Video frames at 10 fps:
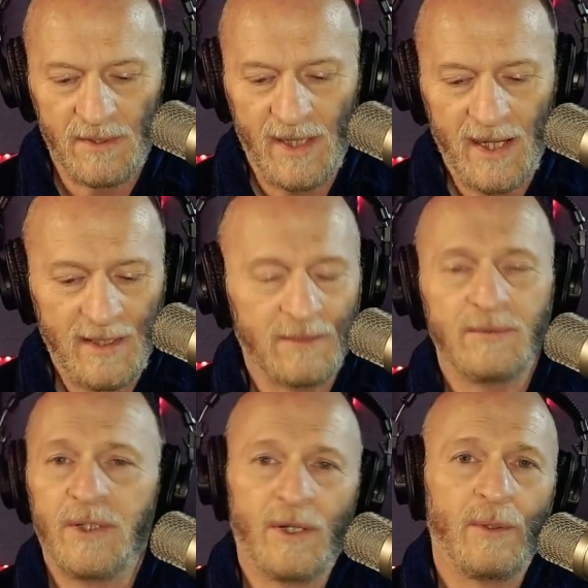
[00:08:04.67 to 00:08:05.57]
so I
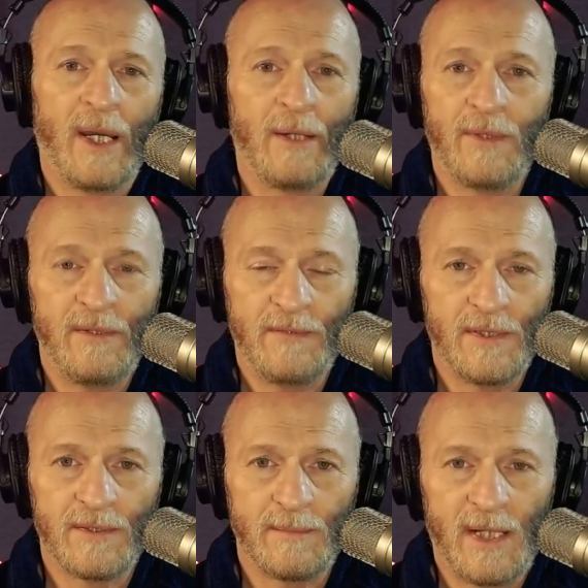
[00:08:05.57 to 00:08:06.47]
don't know how he
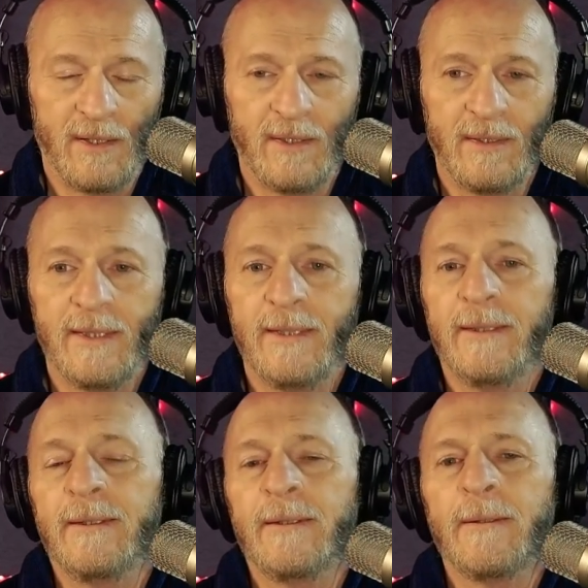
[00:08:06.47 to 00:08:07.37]
feels about it.
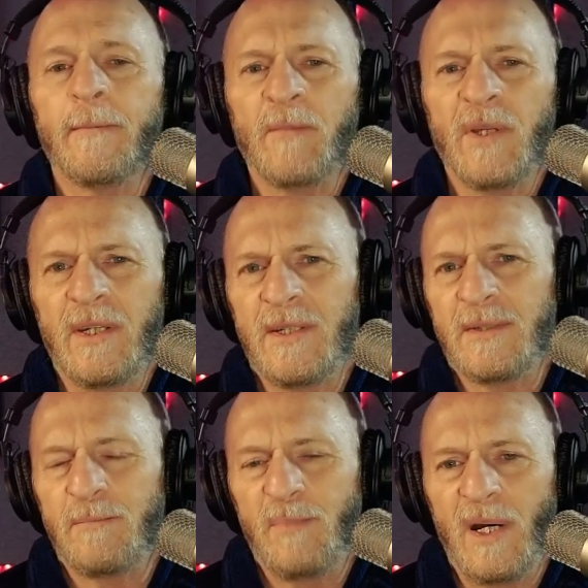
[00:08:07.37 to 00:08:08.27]
It
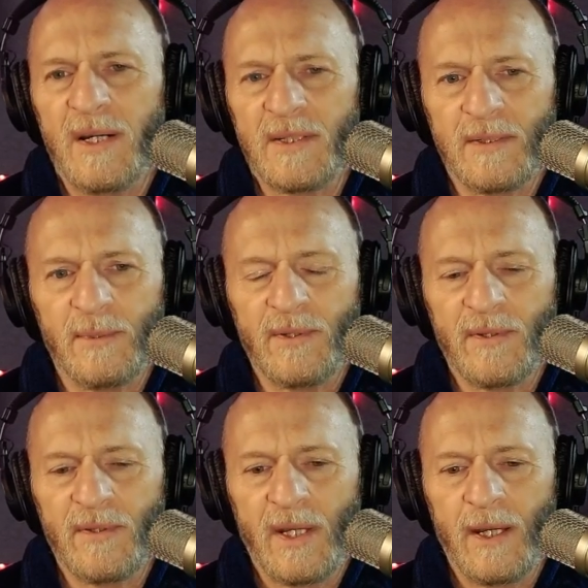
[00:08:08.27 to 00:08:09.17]
is
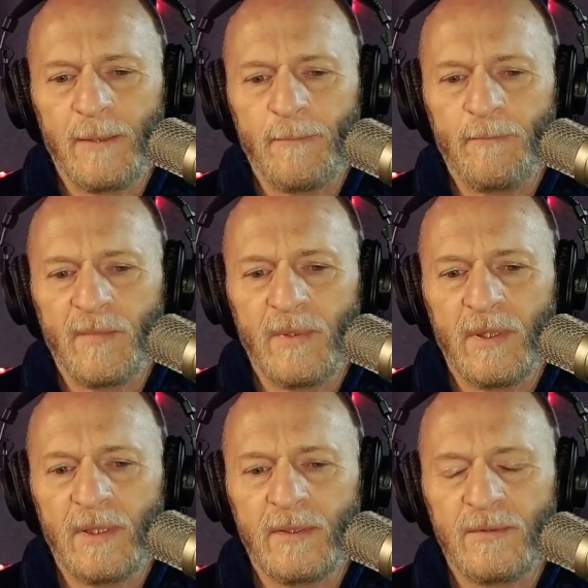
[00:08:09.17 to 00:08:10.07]
possible that
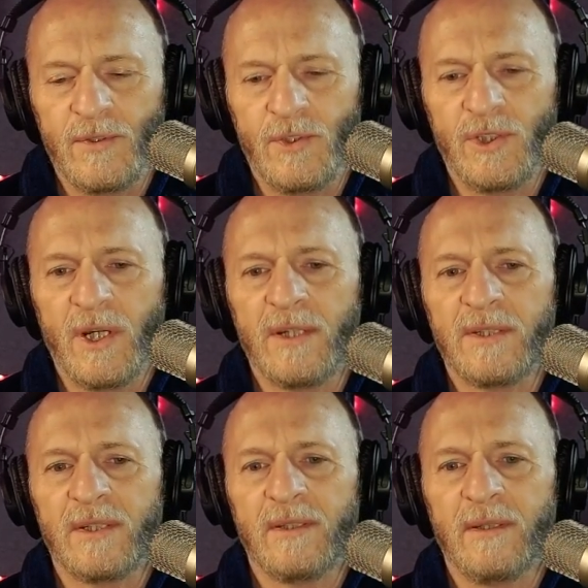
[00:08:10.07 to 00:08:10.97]

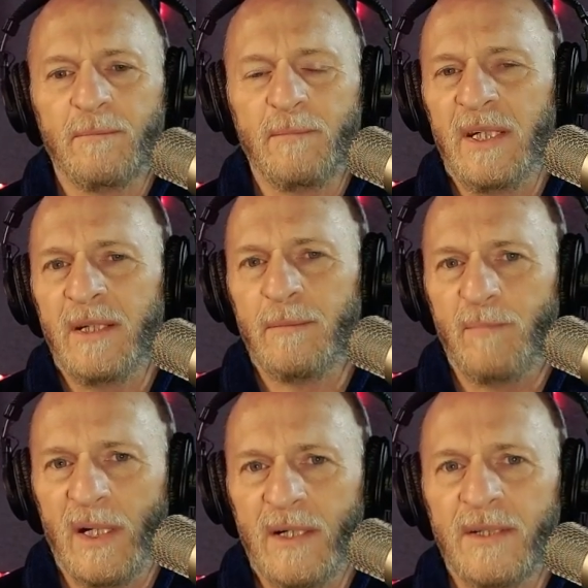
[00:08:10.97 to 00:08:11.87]
just the media
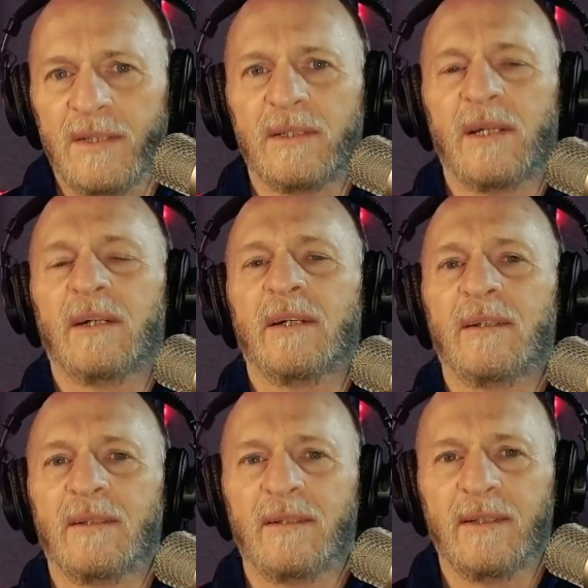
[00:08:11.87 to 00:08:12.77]
buzz
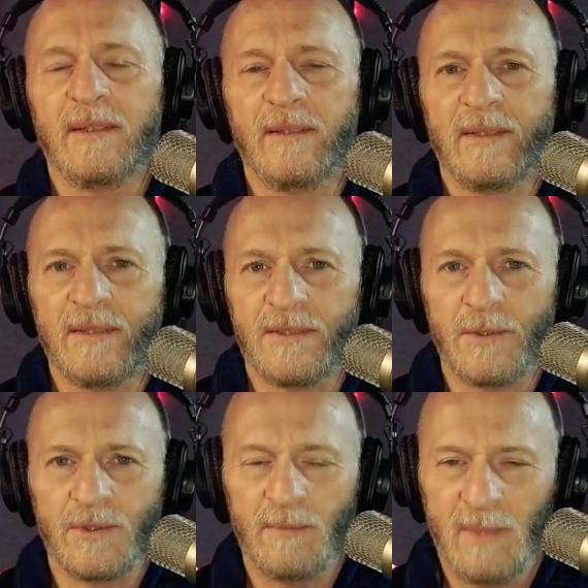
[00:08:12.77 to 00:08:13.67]
and the
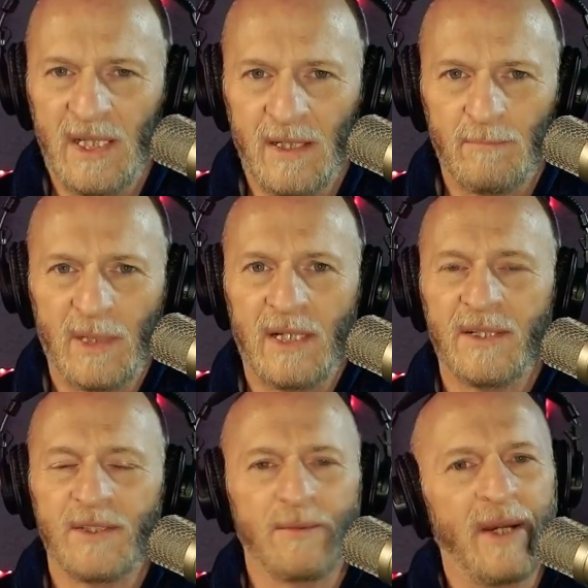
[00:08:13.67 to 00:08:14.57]
social media
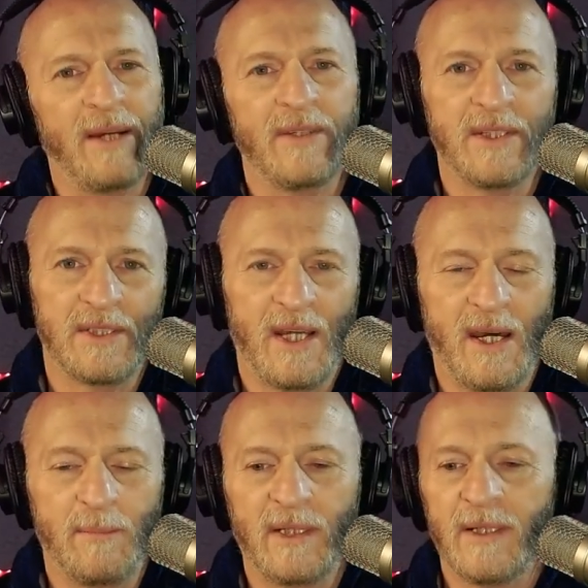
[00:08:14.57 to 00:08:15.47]
buzz around this
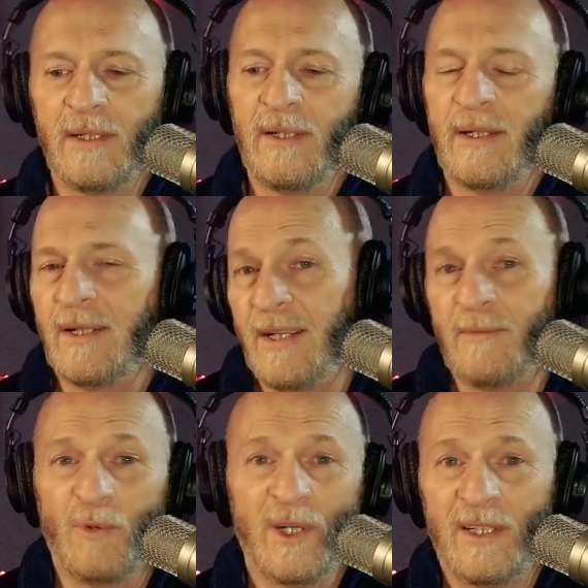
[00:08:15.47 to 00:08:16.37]
topic and
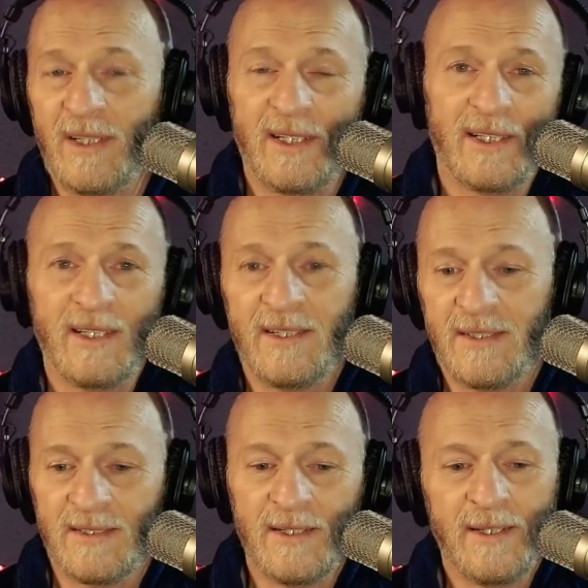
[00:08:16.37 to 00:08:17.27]
him wanting to get
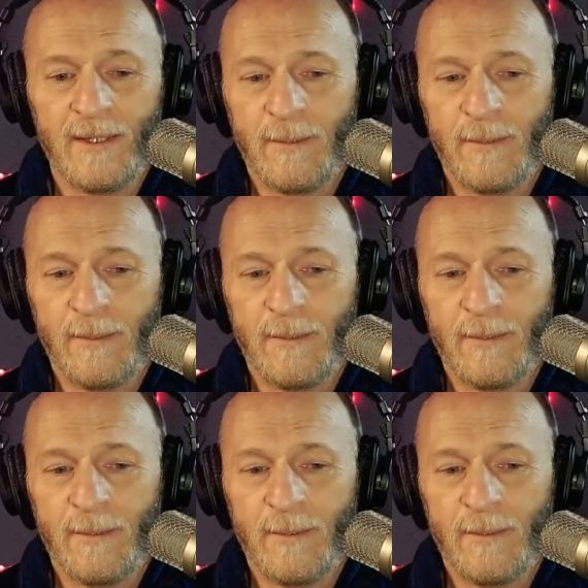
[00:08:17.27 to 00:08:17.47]
his